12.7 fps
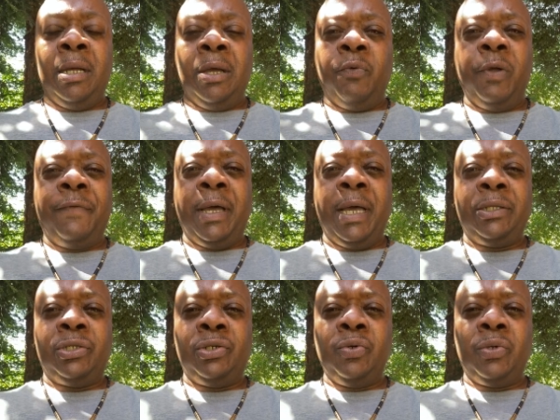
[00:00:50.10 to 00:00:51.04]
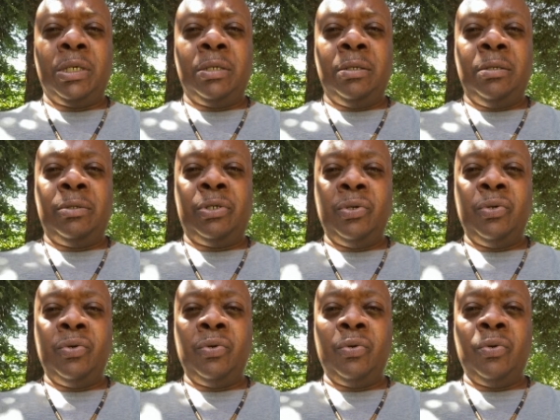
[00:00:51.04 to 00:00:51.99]
we've had
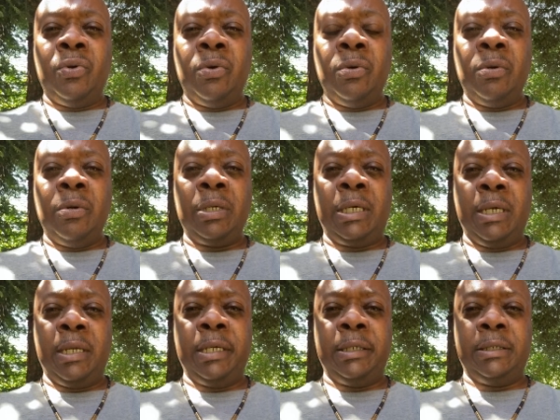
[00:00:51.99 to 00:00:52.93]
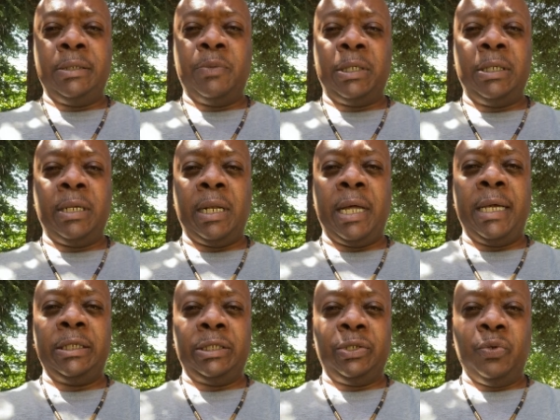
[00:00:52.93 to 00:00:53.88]
two killings within the
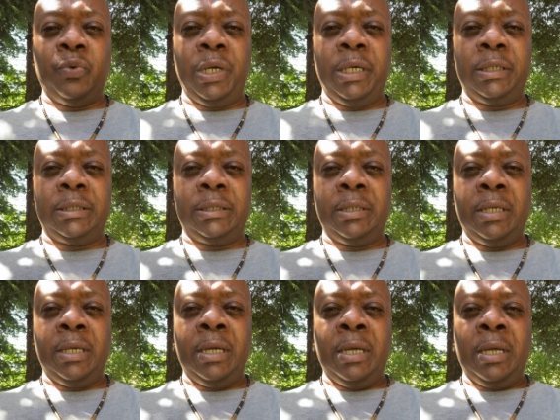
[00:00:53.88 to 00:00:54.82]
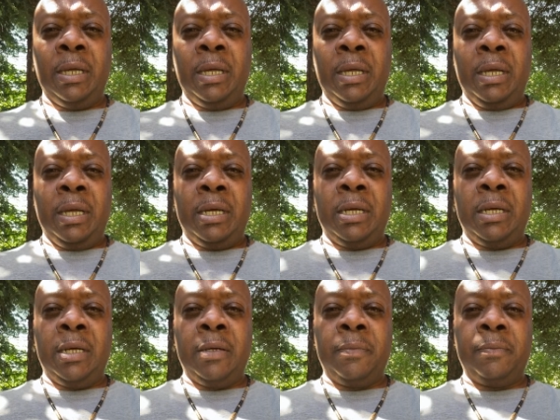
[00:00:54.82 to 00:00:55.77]
last 2 weeks.
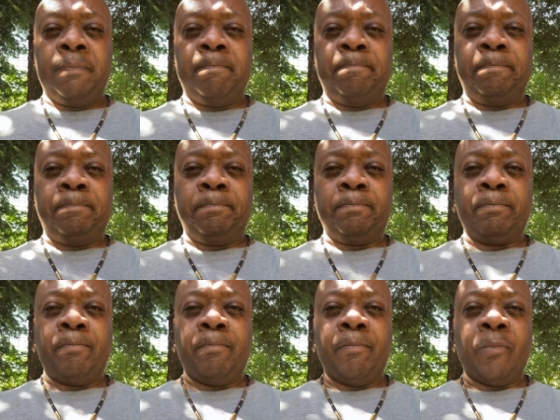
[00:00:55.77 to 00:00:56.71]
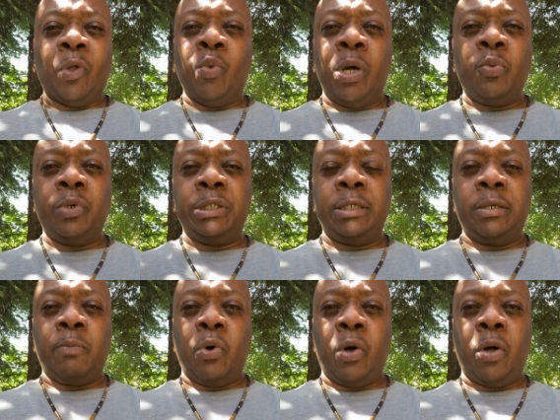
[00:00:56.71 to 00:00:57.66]
One was in
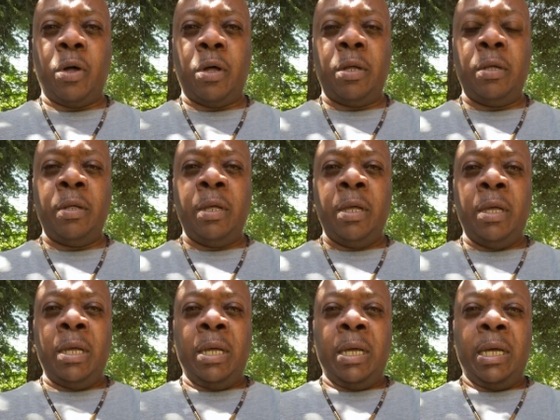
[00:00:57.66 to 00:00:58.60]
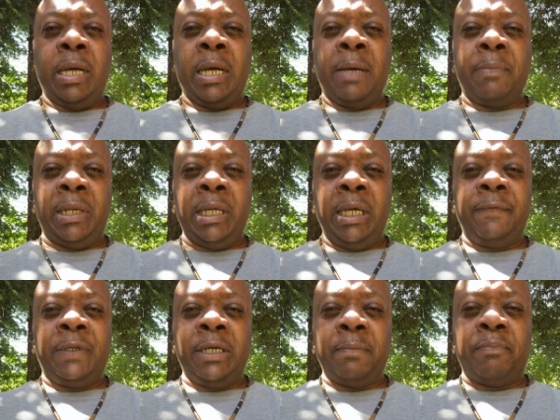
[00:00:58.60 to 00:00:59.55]
a mall. I believe
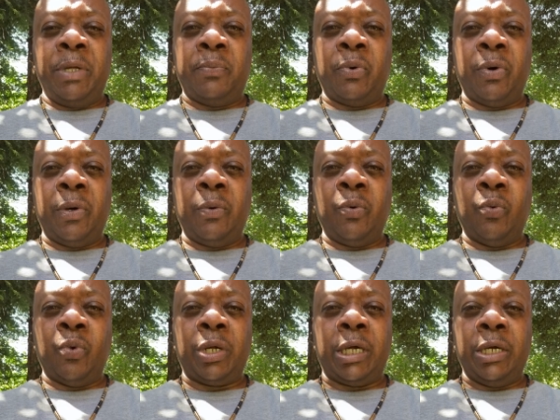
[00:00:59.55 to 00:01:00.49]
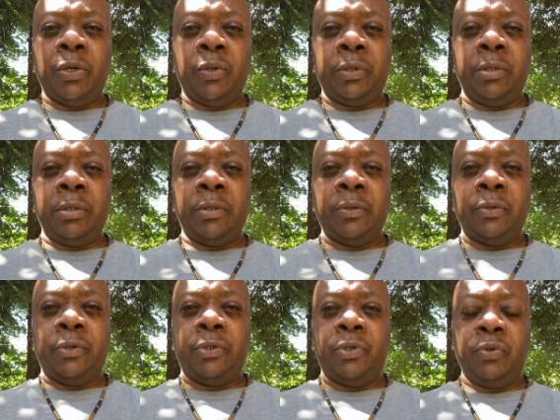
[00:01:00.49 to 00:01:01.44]
10 people were killed
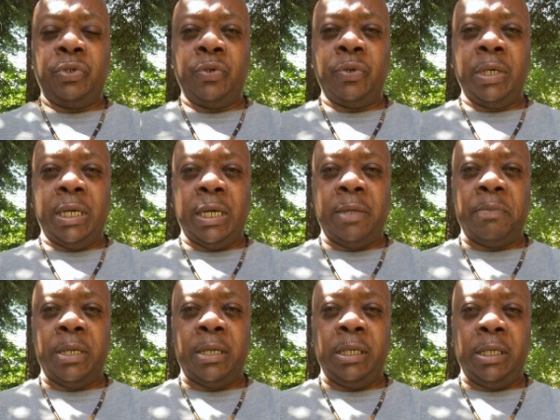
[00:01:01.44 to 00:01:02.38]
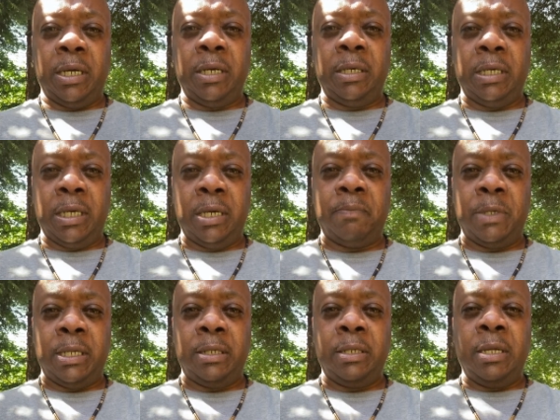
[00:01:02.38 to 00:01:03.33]
due to a gunman, a young
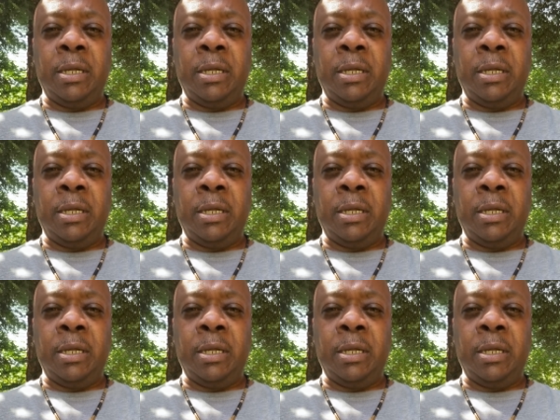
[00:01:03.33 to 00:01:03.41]
gunman